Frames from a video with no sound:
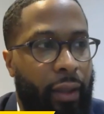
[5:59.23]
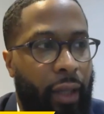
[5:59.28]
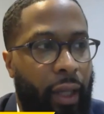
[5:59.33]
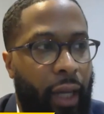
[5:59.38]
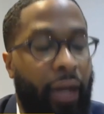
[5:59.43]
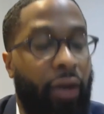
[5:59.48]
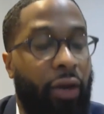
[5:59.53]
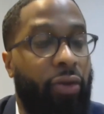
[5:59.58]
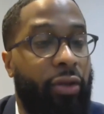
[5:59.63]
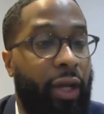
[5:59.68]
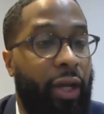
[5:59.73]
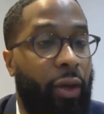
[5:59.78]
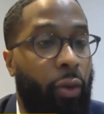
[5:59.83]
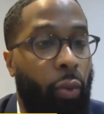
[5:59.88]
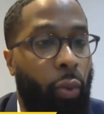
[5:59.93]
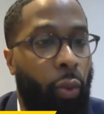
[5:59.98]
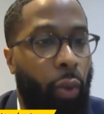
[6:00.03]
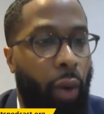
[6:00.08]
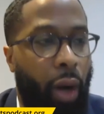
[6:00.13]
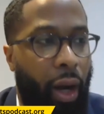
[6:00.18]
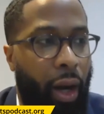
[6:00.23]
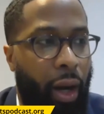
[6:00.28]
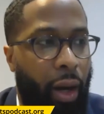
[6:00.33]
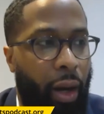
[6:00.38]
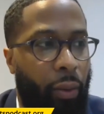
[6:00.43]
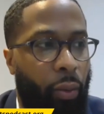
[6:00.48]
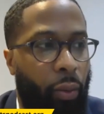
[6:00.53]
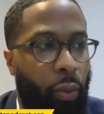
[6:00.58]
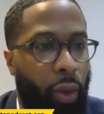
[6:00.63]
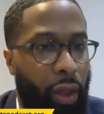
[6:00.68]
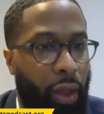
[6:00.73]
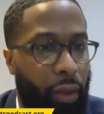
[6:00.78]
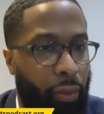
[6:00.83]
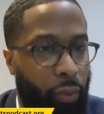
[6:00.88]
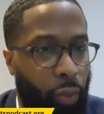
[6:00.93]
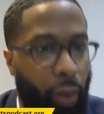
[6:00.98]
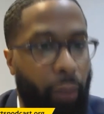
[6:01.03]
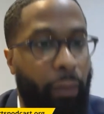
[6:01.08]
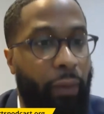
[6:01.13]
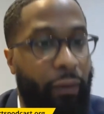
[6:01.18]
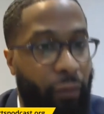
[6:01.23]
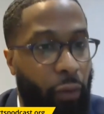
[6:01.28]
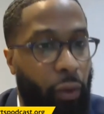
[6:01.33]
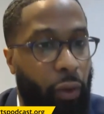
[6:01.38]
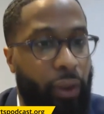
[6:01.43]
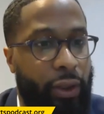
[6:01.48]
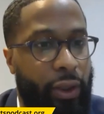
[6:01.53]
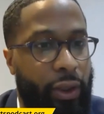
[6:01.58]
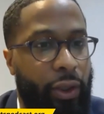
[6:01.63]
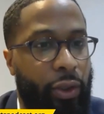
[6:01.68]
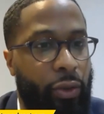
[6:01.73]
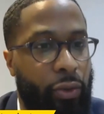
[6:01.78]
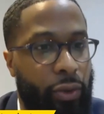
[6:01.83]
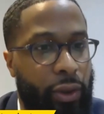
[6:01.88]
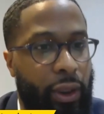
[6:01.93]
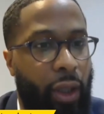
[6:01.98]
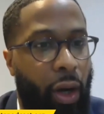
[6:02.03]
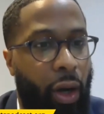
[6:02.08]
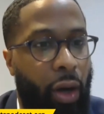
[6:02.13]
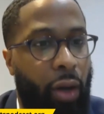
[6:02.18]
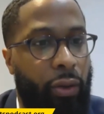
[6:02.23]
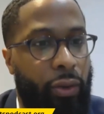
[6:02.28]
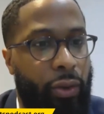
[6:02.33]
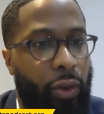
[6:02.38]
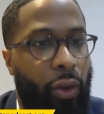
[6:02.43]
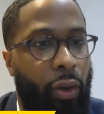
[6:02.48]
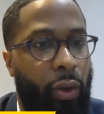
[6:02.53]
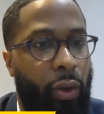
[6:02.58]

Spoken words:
I learned that William Wilberforce used it also